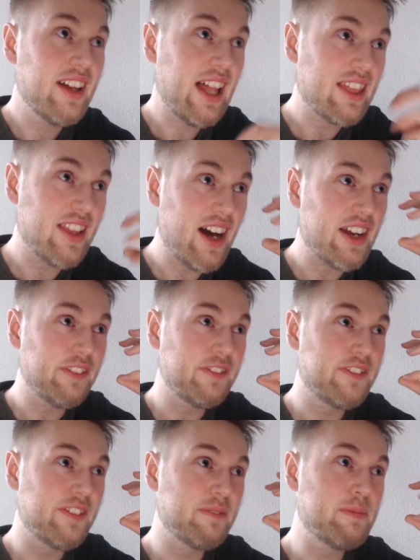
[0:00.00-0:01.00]
a lot of
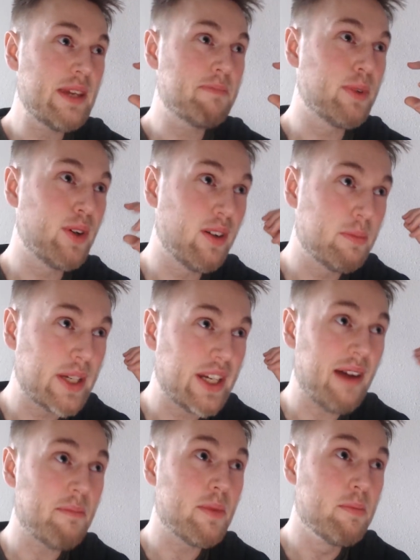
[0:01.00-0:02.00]
people
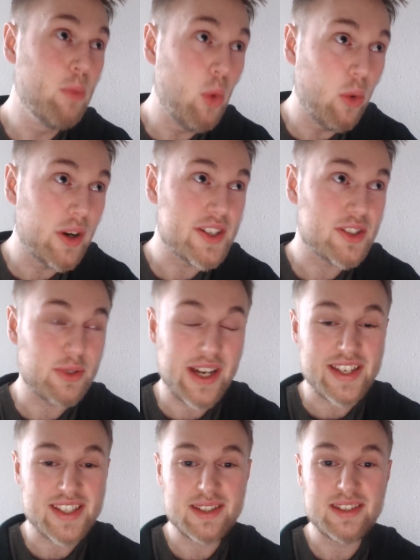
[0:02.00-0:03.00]
become more
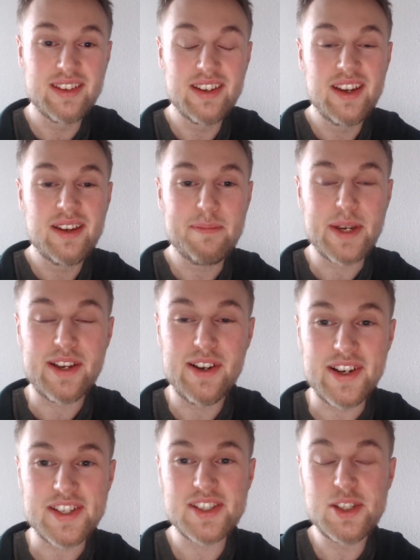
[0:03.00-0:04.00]
stressed
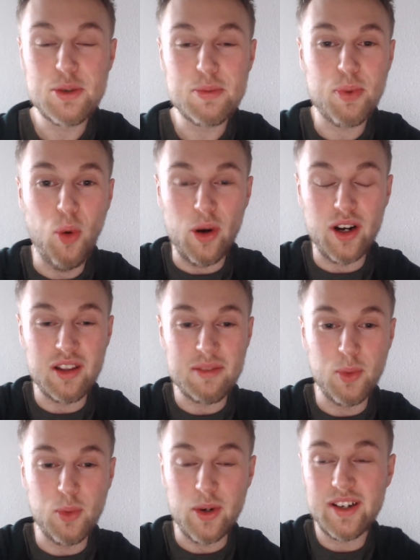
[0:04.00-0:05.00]
because you pour on
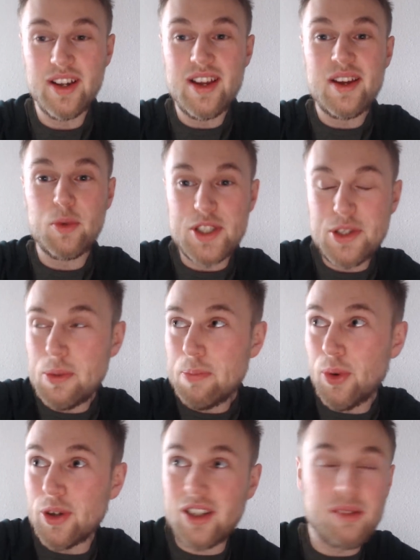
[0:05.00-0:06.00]
more. When you
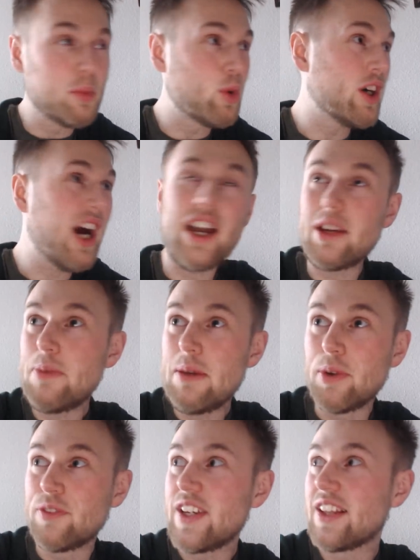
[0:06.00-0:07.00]
pour on more, other
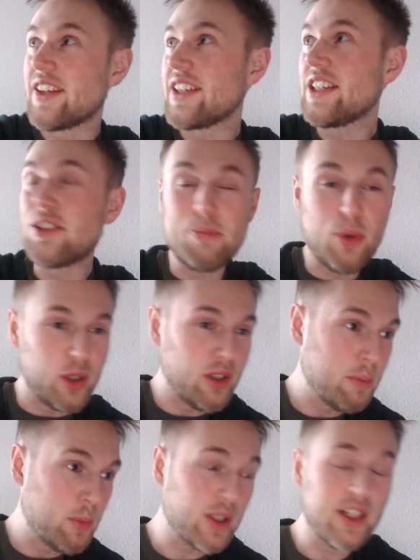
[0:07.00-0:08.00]
people feel they need to pour
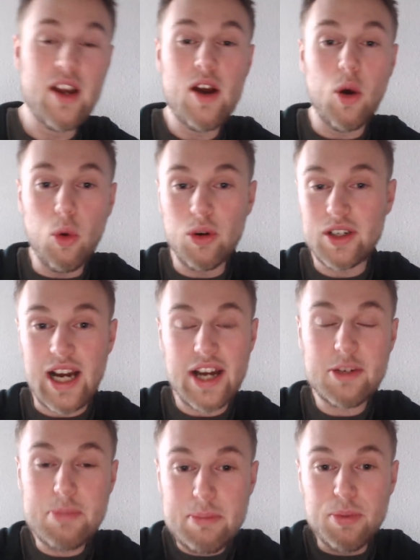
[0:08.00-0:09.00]
on more, or
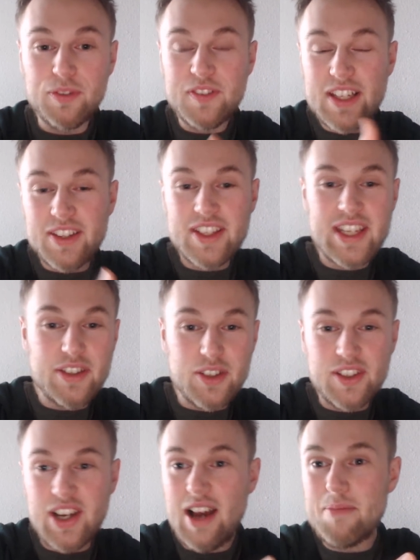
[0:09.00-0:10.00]
other people feel they need to
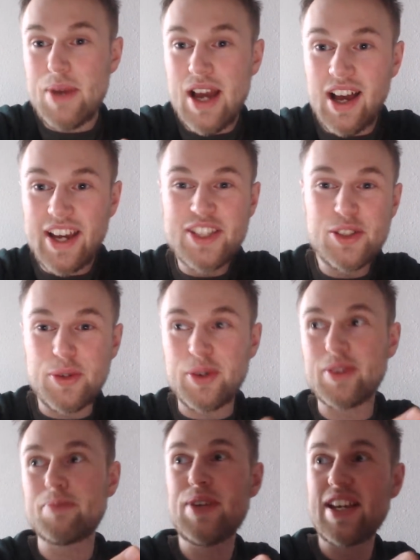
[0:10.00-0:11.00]
come behind you
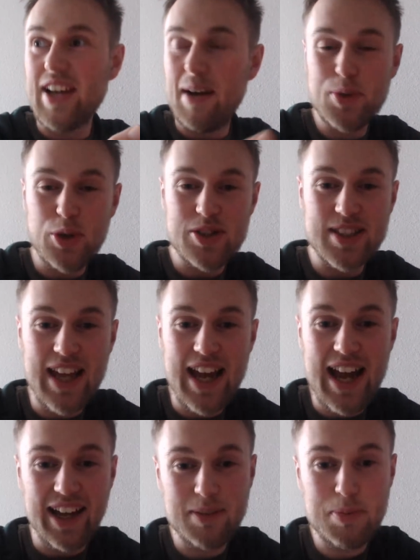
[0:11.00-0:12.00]
and pick up your
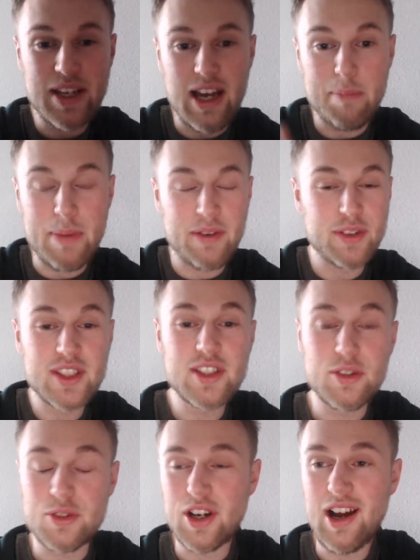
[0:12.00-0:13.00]
slack, pick up everything
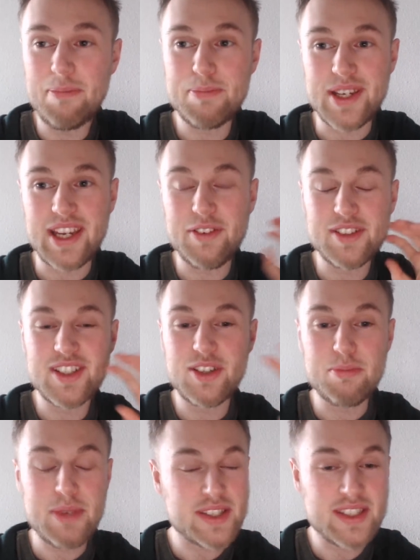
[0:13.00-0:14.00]
you're dropping, everything
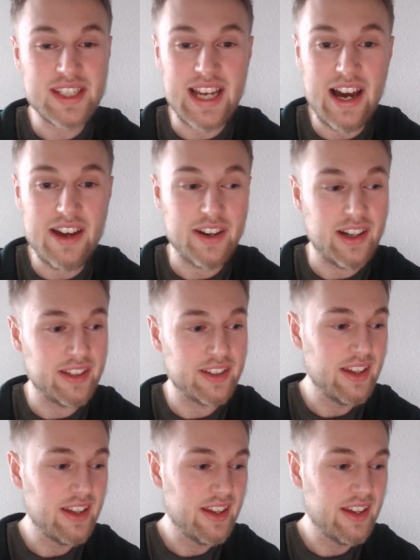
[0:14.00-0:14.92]
you're missing out on.